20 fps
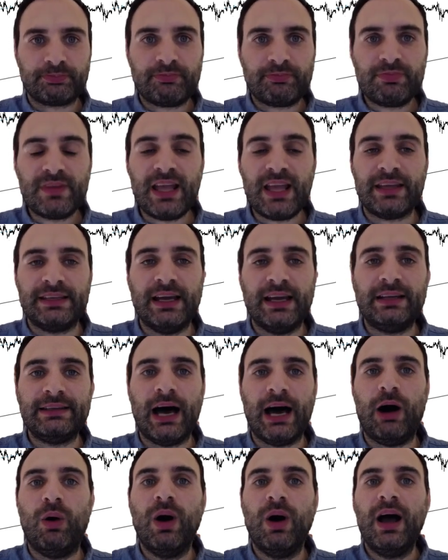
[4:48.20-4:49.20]
Yeah,
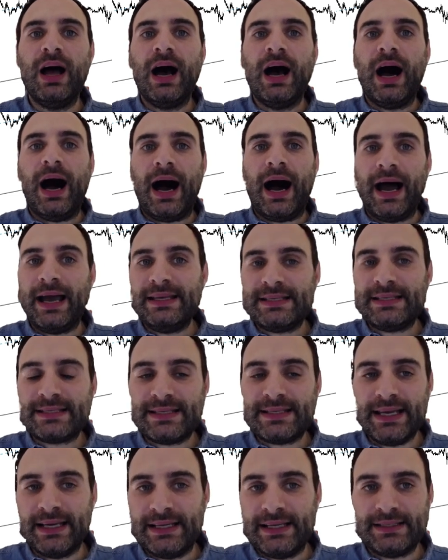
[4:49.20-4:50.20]
now, I
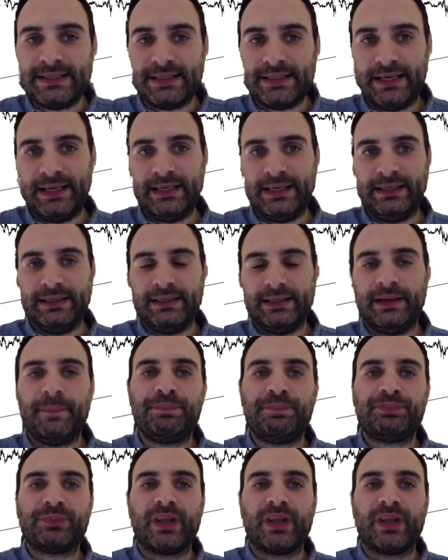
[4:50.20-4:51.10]
said earlier